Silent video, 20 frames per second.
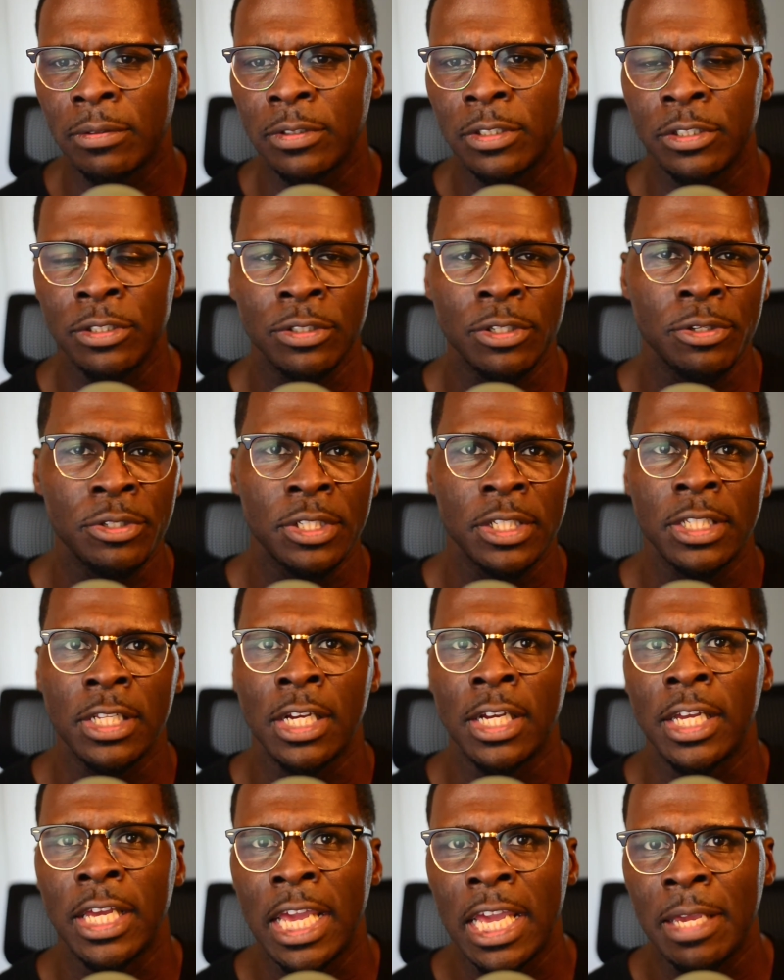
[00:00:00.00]
Using
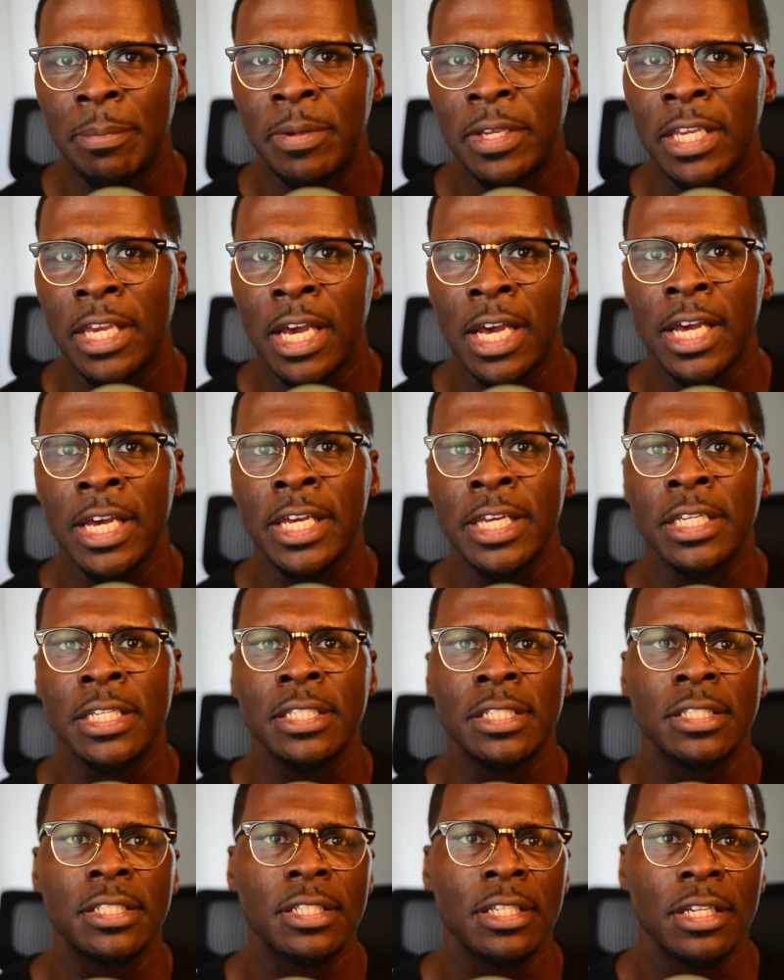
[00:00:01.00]

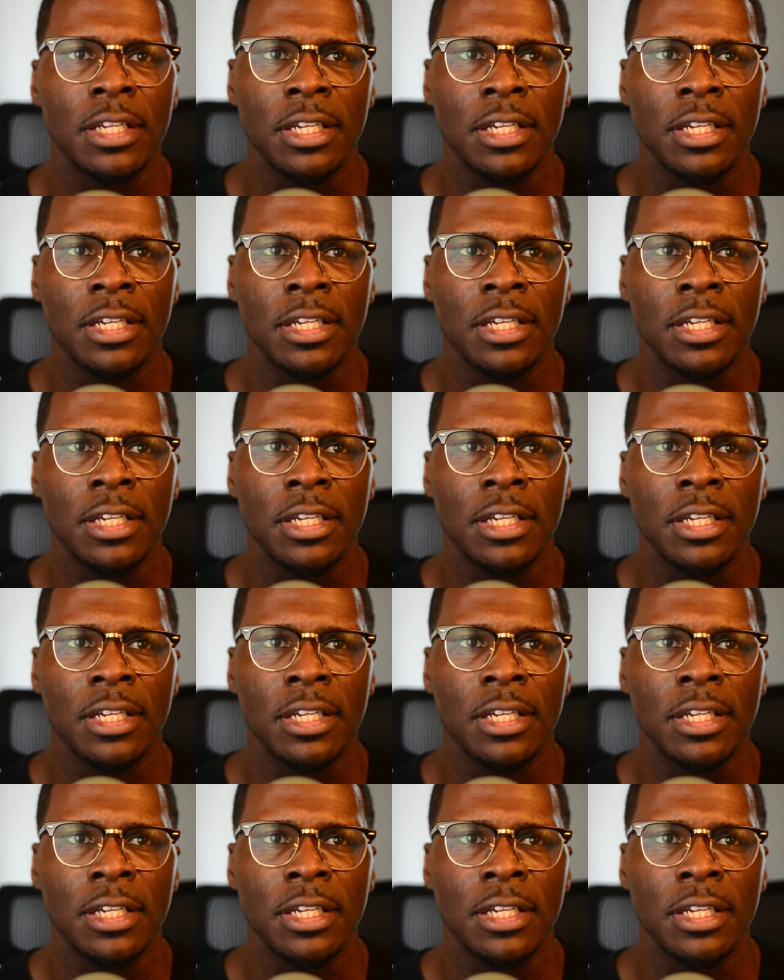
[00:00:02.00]
APIs.